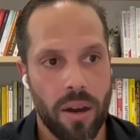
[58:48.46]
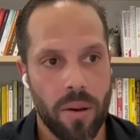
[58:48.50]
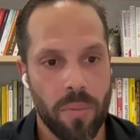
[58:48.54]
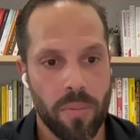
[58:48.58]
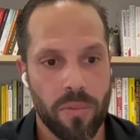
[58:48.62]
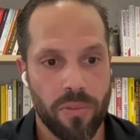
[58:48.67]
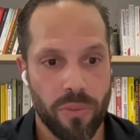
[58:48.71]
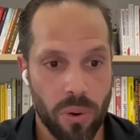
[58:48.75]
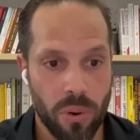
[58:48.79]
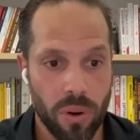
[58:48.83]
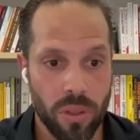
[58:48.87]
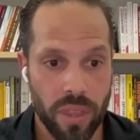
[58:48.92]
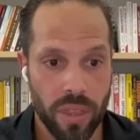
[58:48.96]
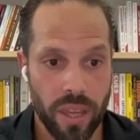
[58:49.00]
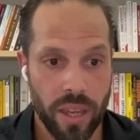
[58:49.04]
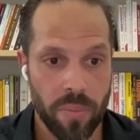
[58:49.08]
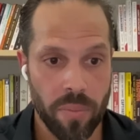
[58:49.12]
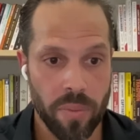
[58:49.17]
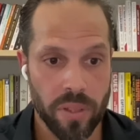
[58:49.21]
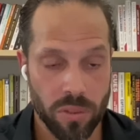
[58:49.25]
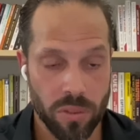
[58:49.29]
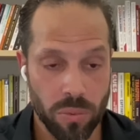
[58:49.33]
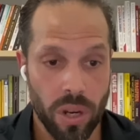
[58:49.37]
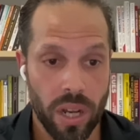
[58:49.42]
for
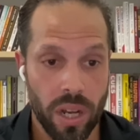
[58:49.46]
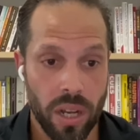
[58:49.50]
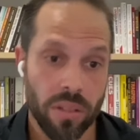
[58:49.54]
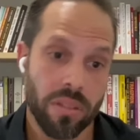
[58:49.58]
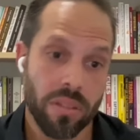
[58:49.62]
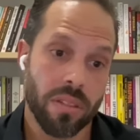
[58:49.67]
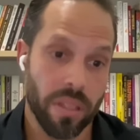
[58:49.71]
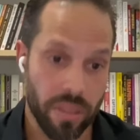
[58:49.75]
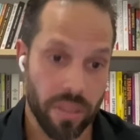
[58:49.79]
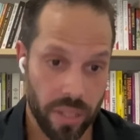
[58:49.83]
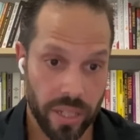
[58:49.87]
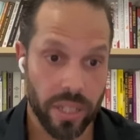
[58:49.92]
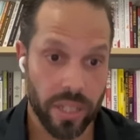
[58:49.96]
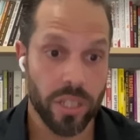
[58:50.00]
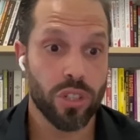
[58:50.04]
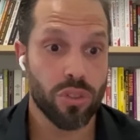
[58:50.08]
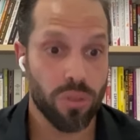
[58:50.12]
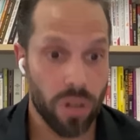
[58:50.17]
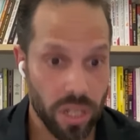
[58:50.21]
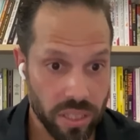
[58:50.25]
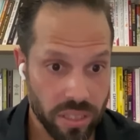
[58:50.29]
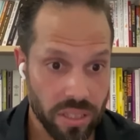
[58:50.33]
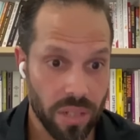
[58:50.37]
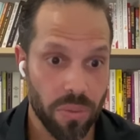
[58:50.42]
them as well, that they can
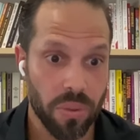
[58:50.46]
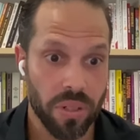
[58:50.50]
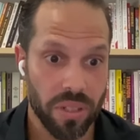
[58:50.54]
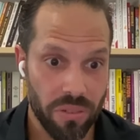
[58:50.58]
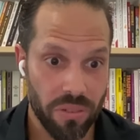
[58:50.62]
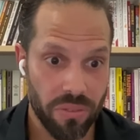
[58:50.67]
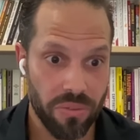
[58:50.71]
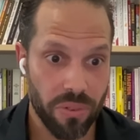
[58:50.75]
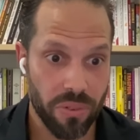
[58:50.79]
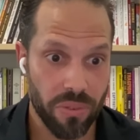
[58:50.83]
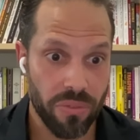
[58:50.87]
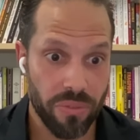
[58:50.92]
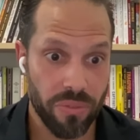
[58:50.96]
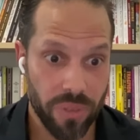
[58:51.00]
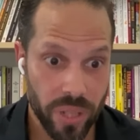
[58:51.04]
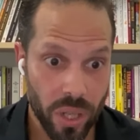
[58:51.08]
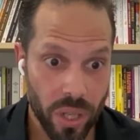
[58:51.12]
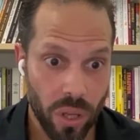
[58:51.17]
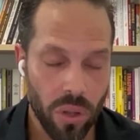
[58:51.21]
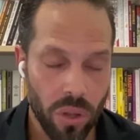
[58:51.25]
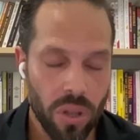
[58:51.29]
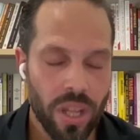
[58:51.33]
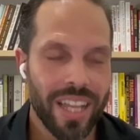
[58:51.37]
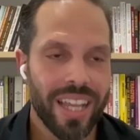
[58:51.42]
trust that we're going to
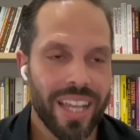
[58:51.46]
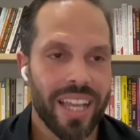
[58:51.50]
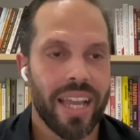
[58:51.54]
fulfill.